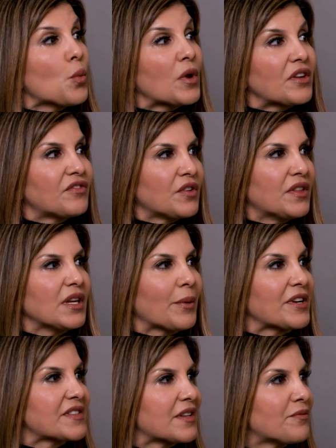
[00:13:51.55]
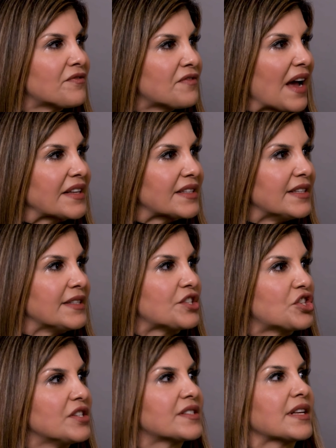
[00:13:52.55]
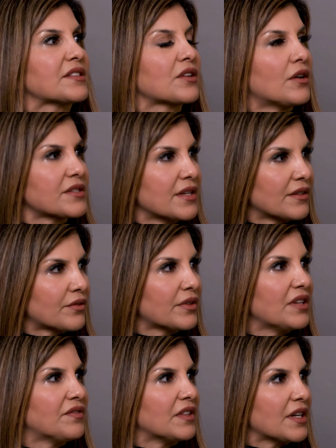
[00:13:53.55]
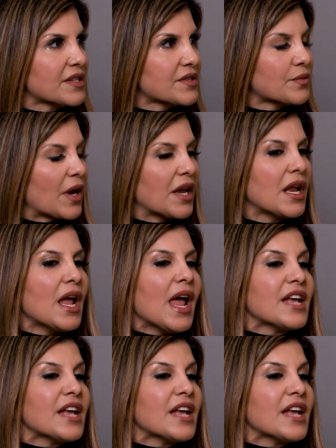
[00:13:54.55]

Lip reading: But if you think about it, it's the fat in the cheese that's causing the reflux, right?